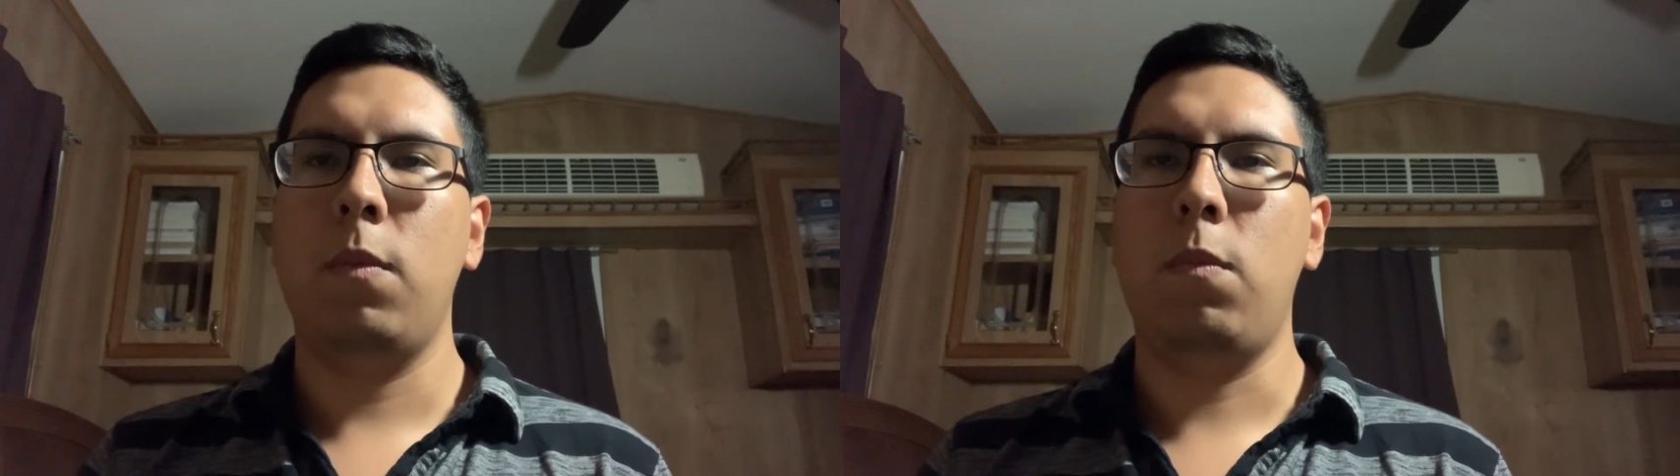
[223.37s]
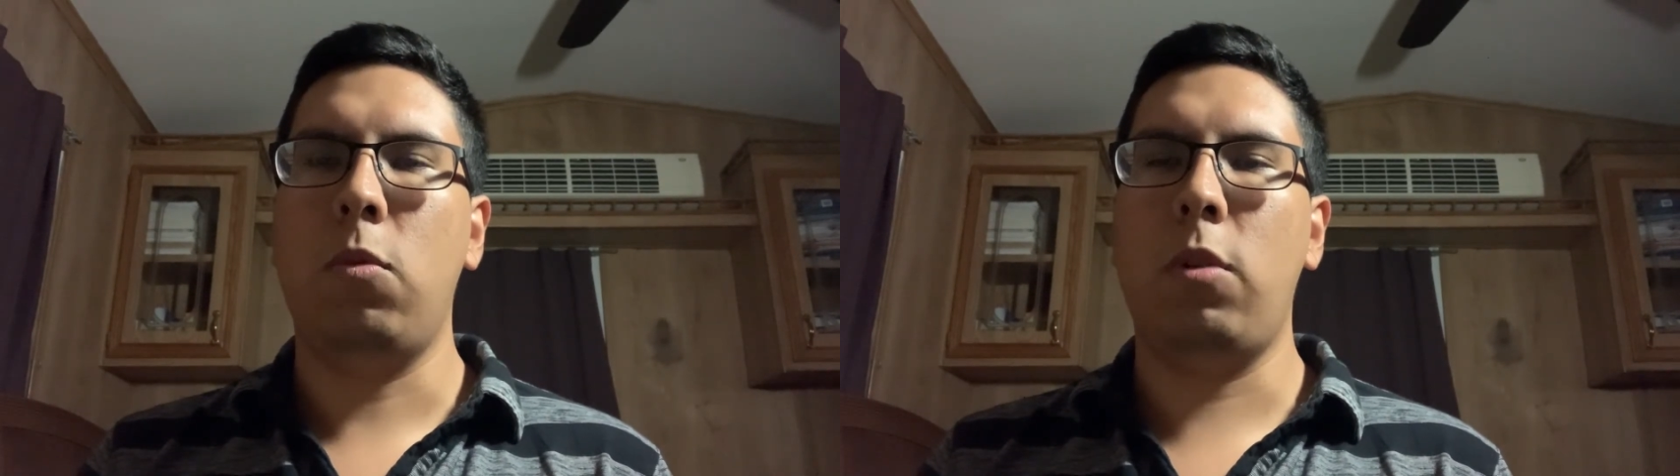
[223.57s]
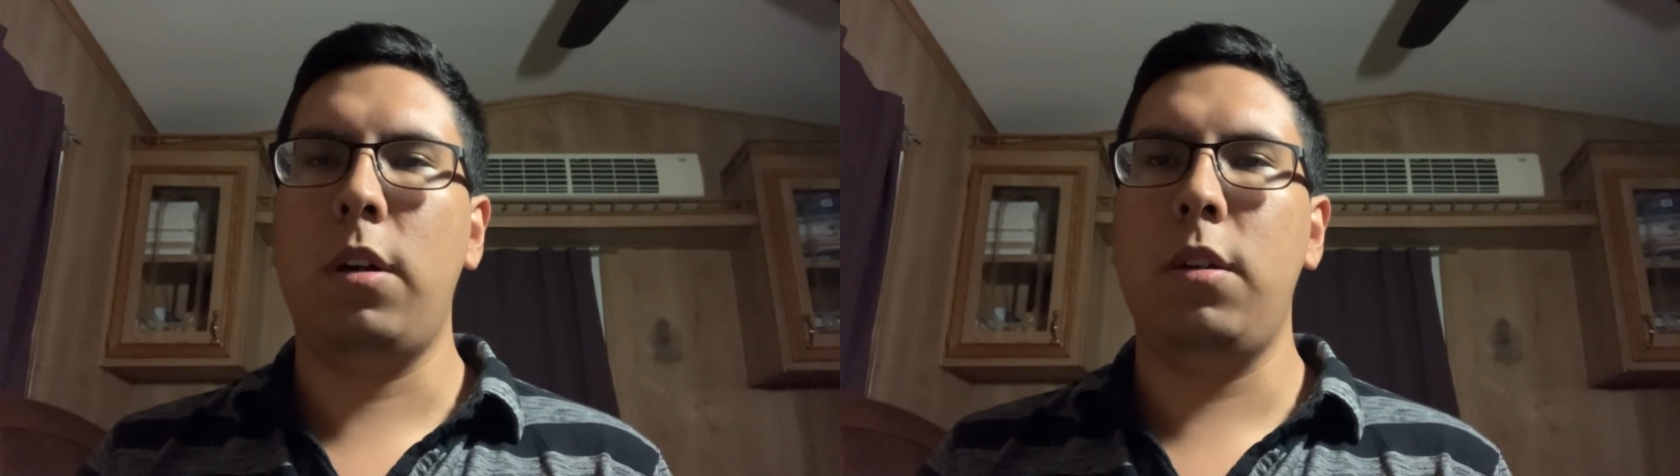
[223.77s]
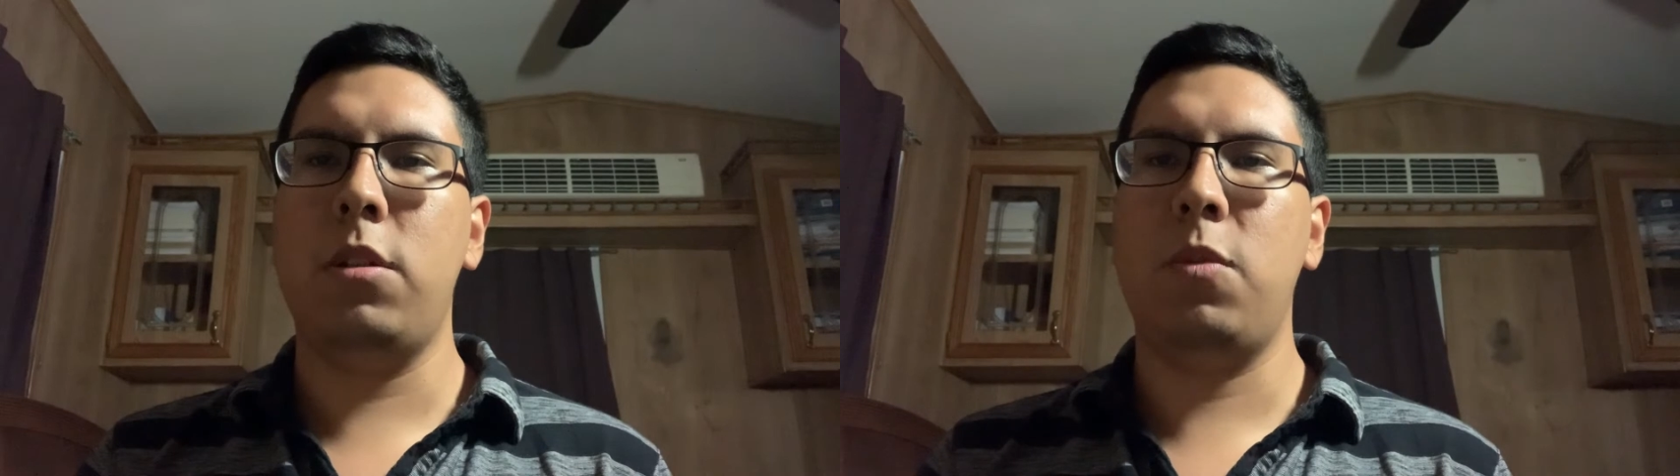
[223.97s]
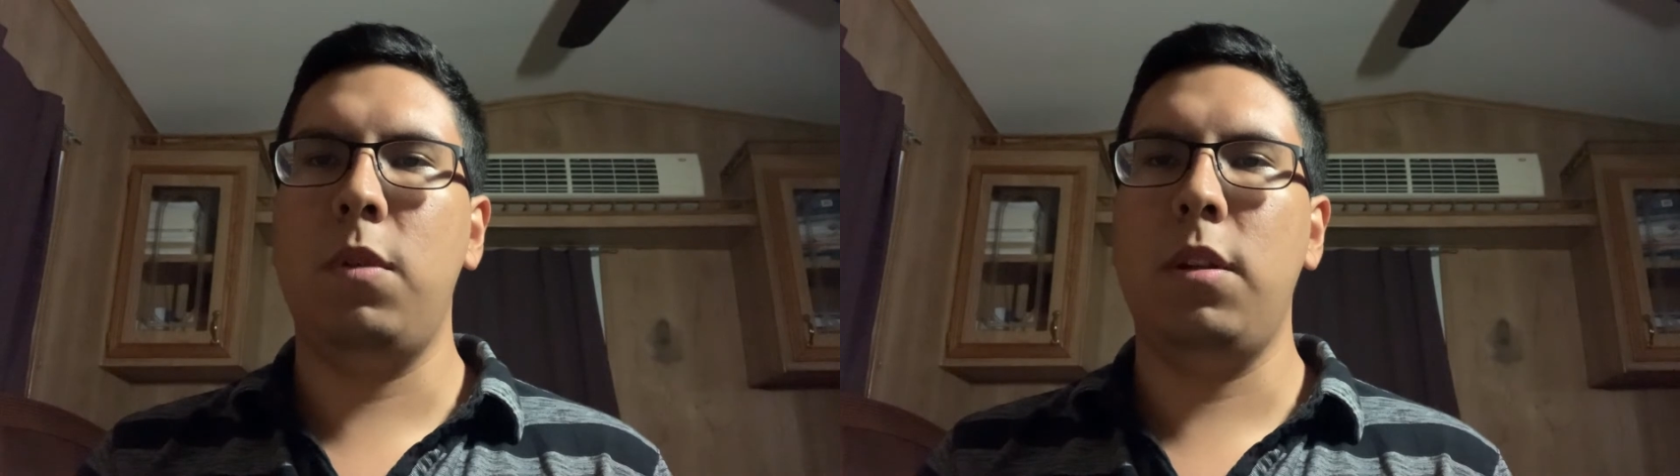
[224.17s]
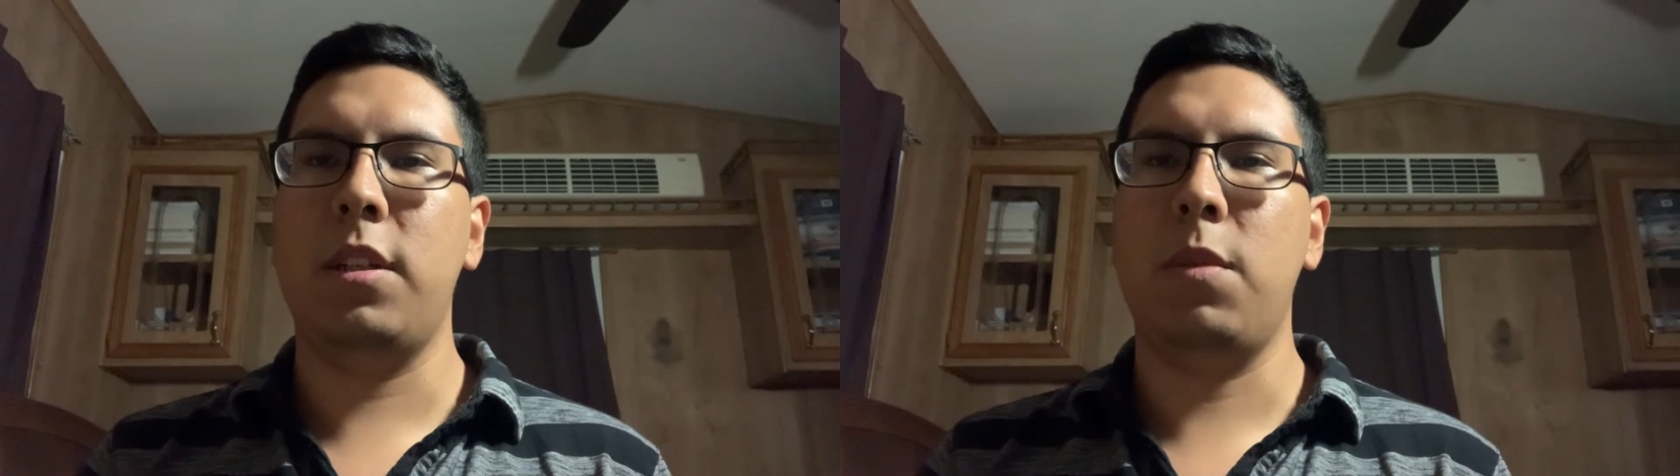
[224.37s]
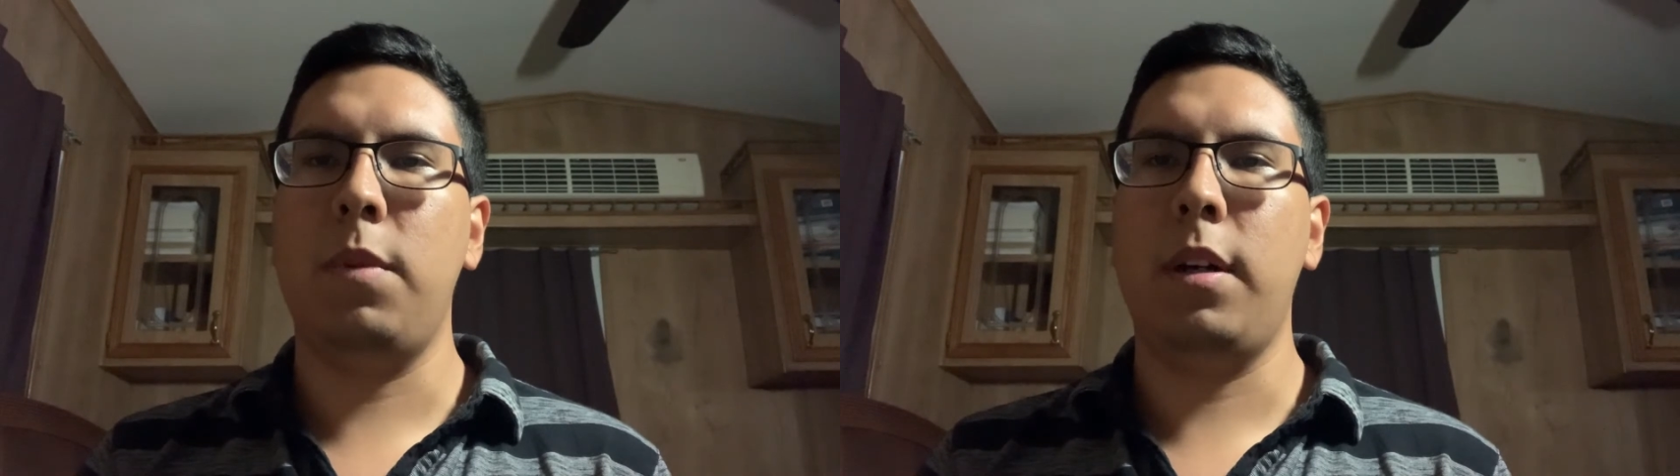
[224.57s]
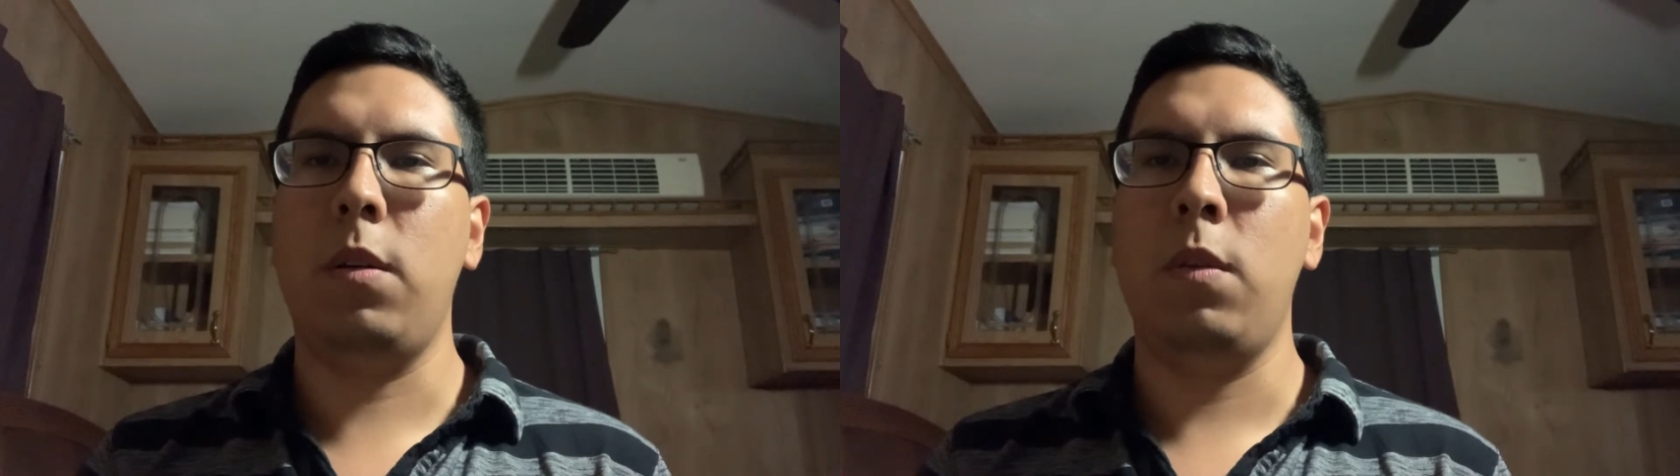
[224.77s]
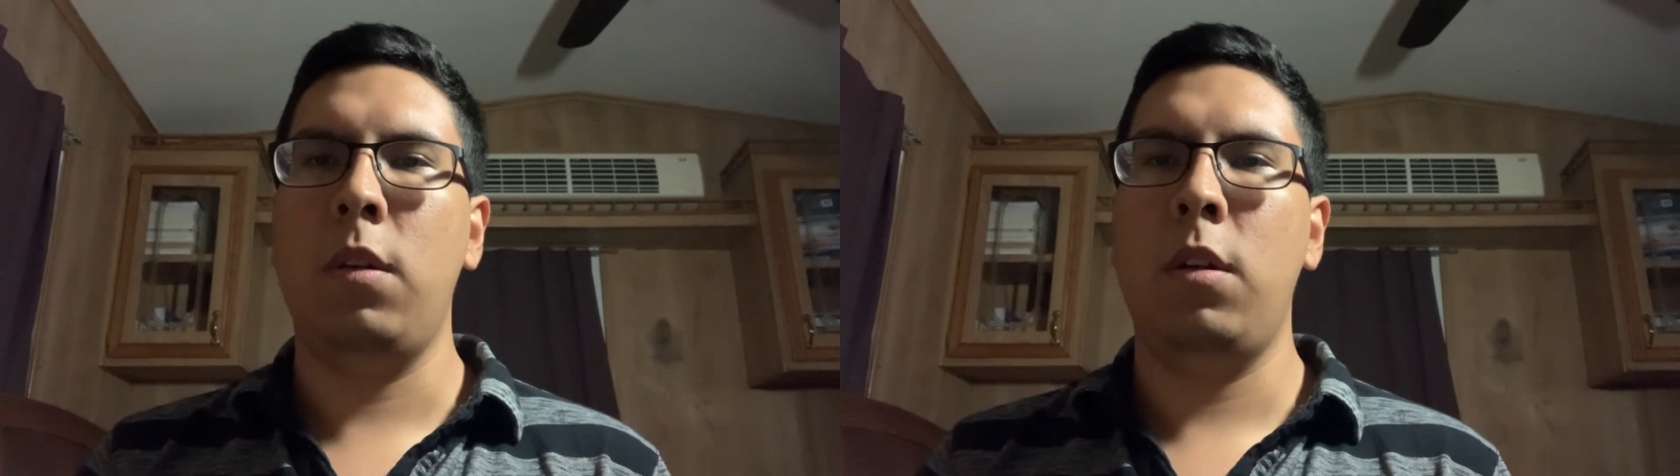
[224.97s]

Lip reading: Morality should be less about